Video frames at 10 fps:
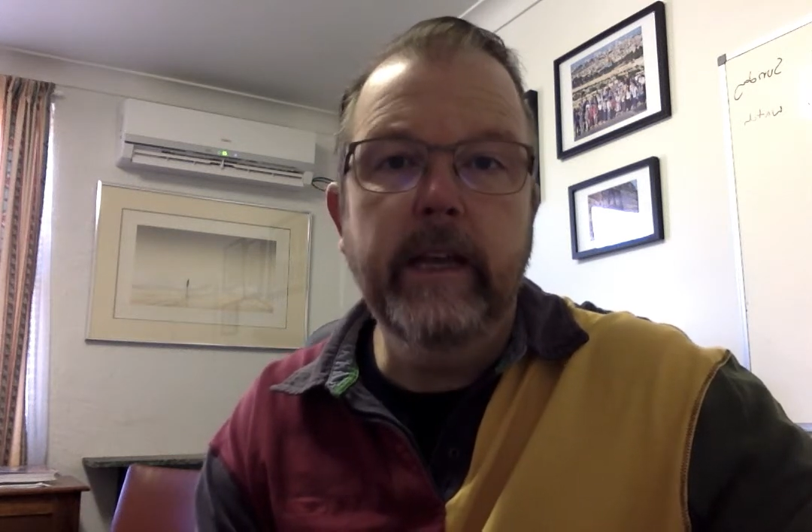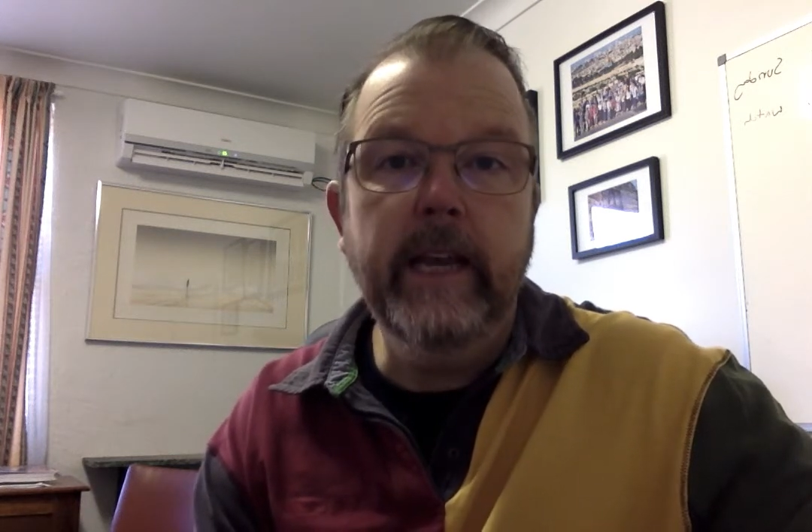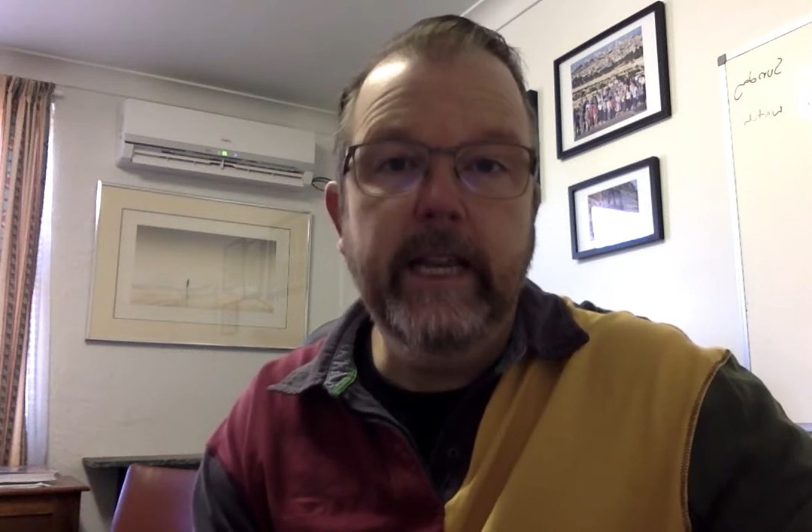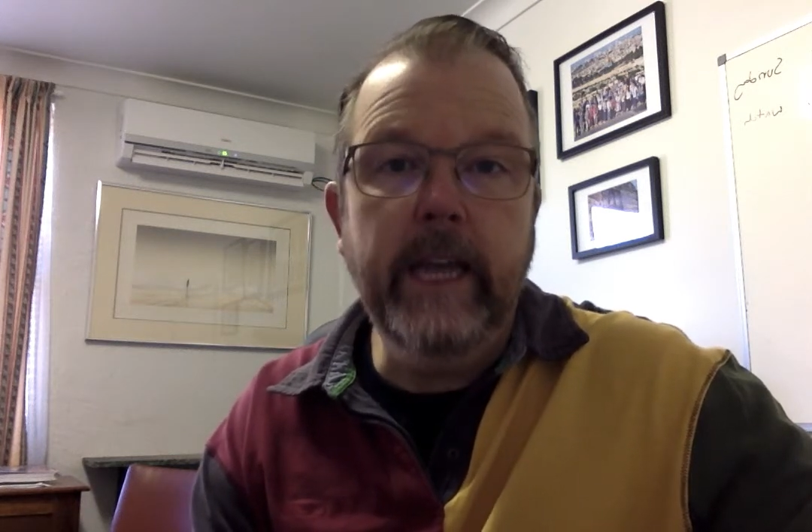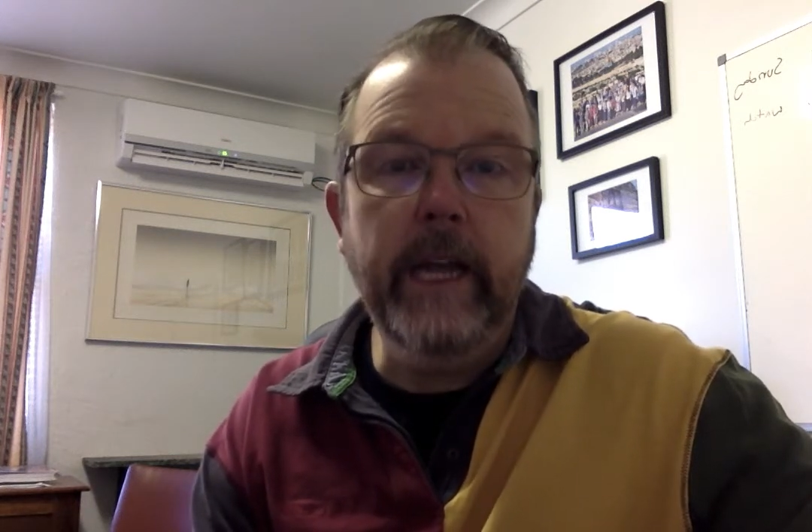
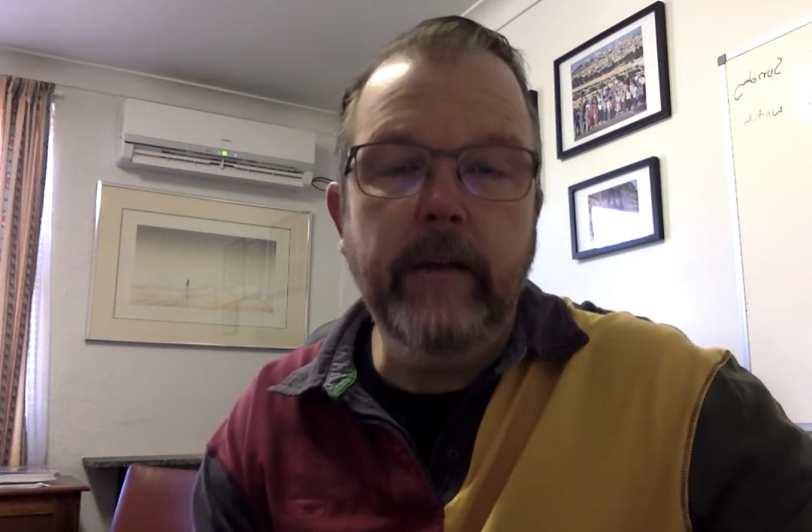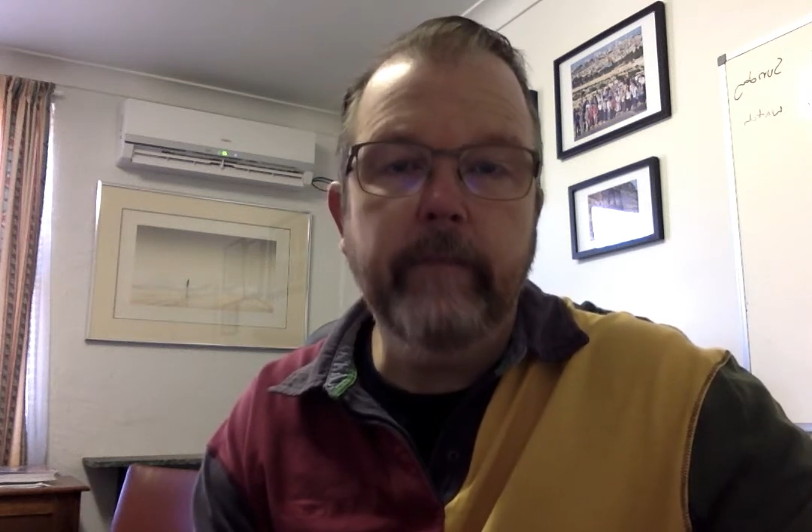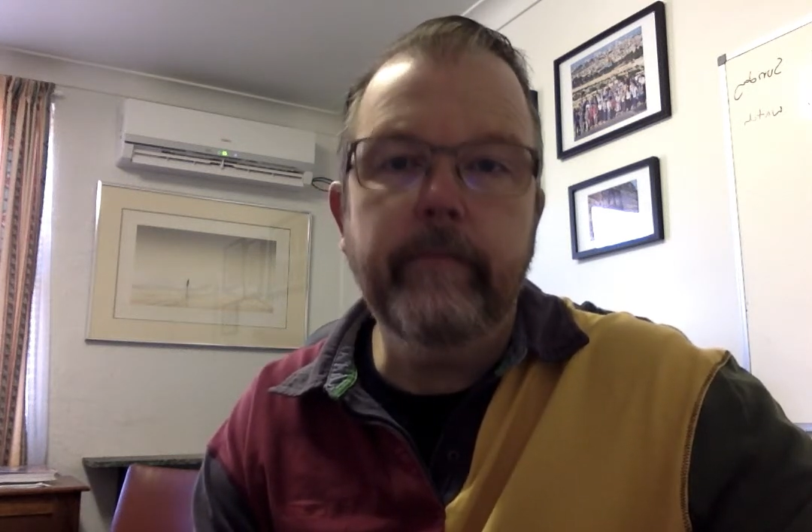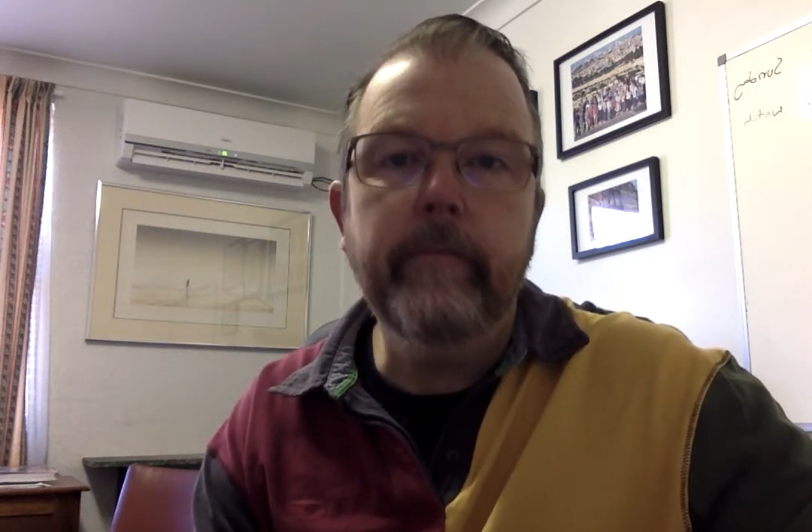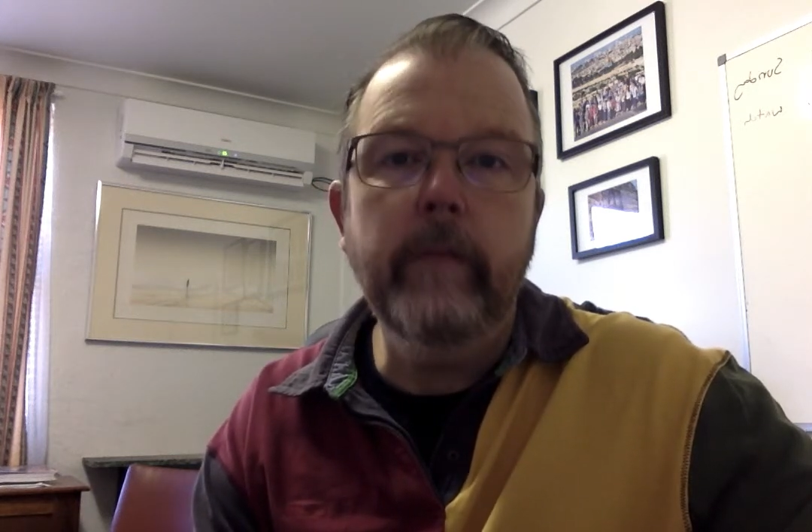Again,
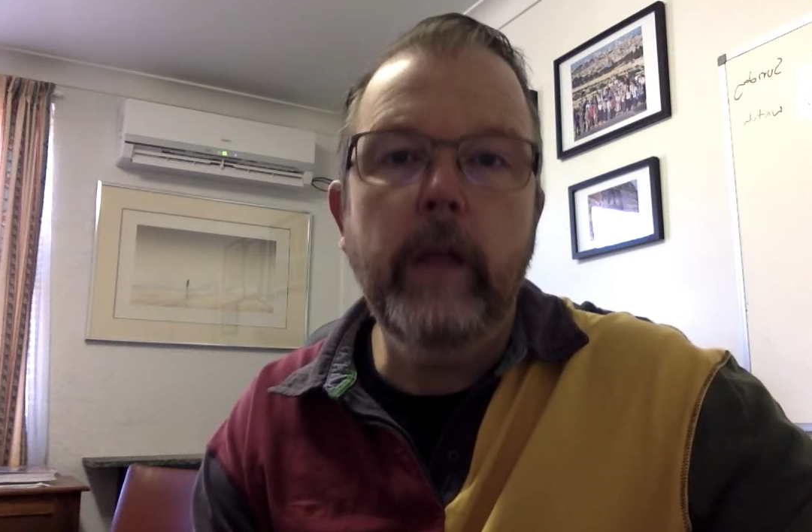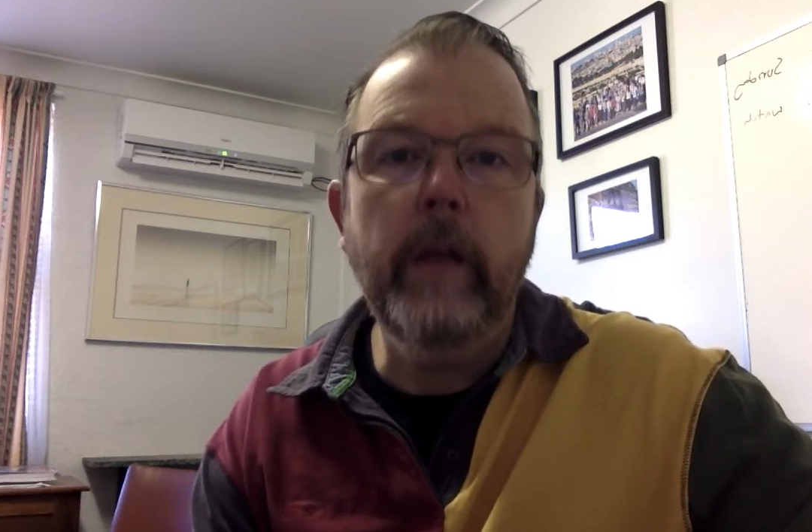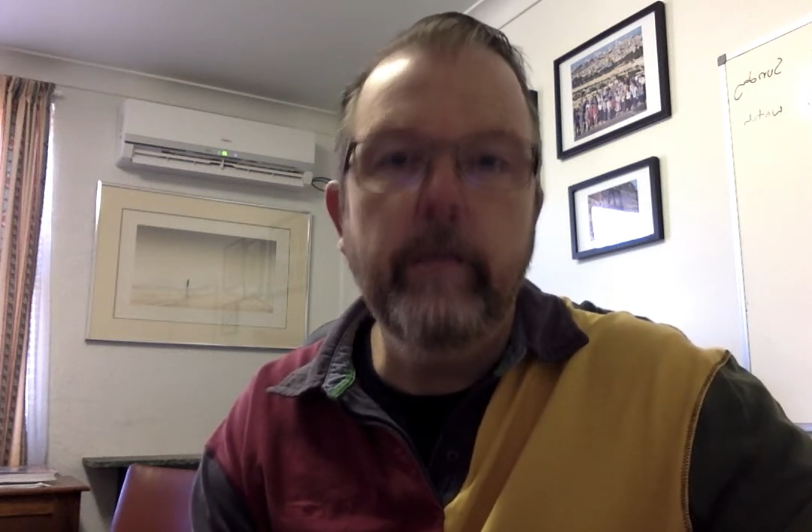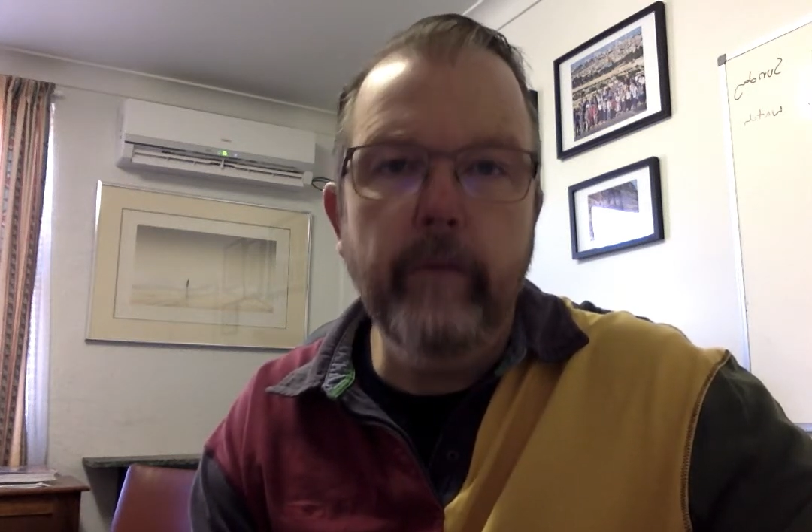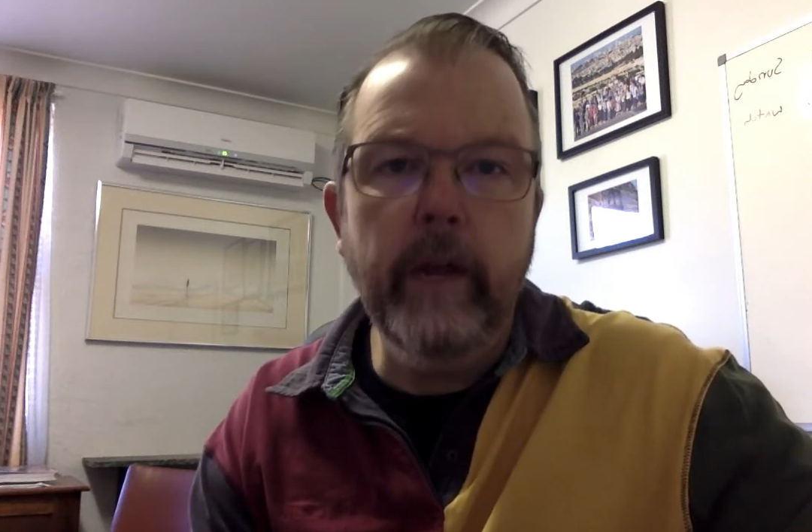
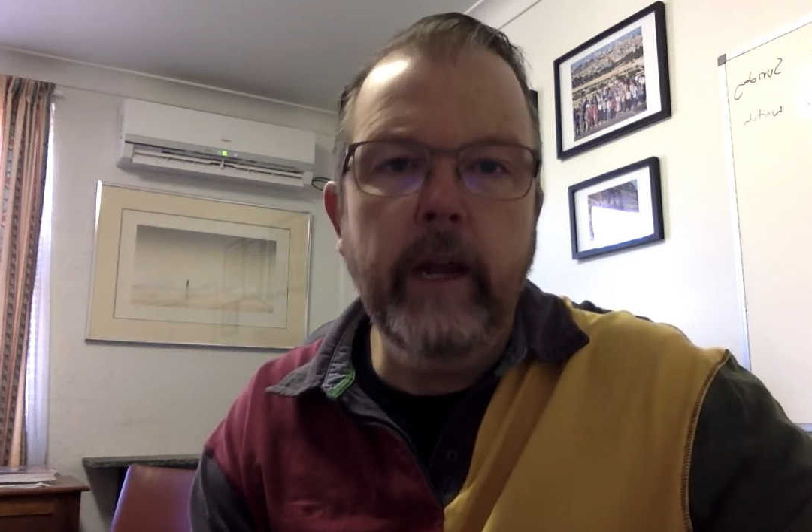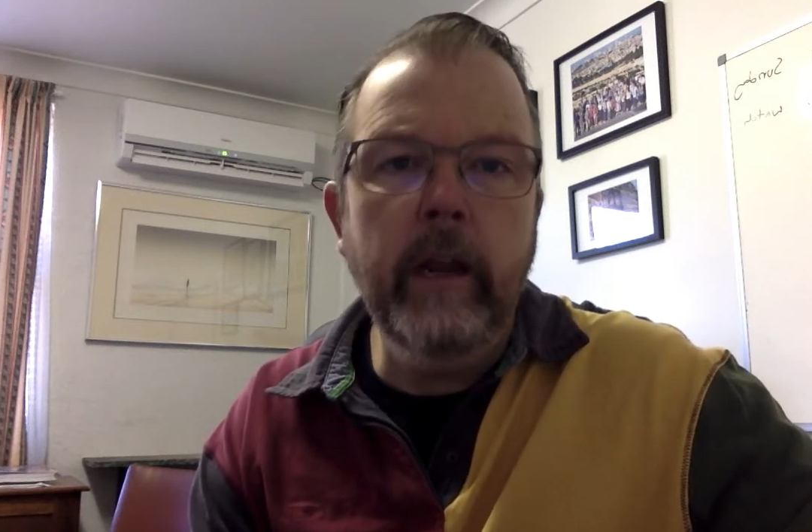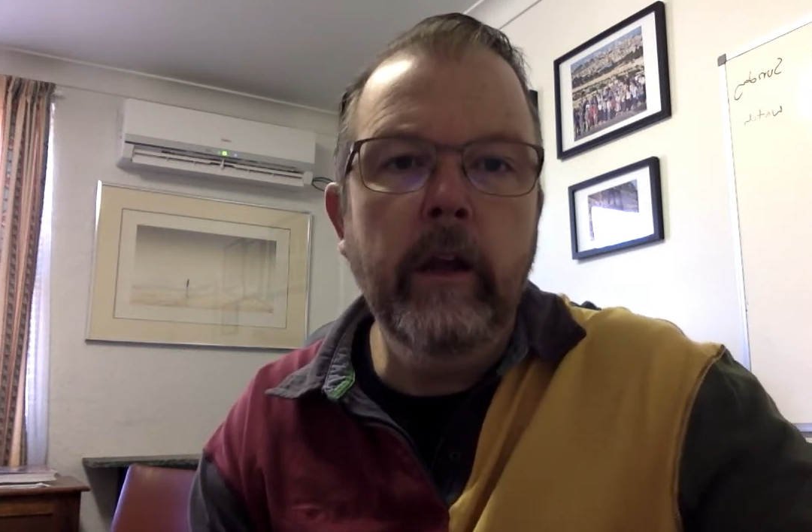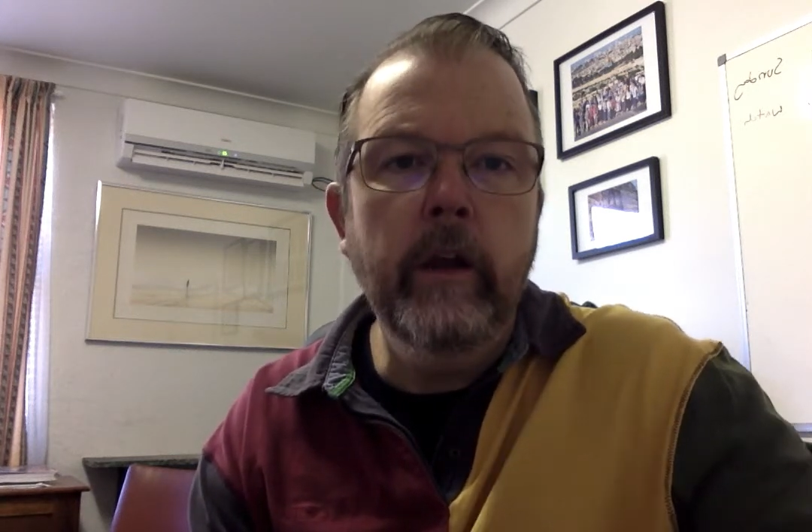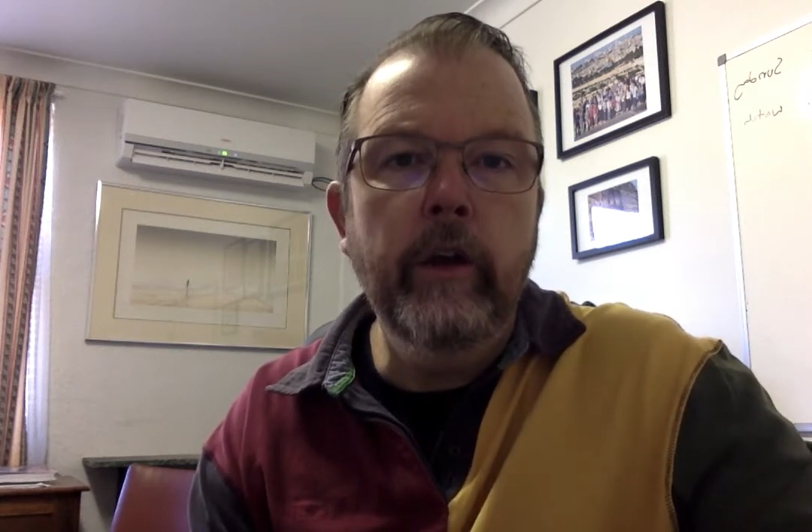bring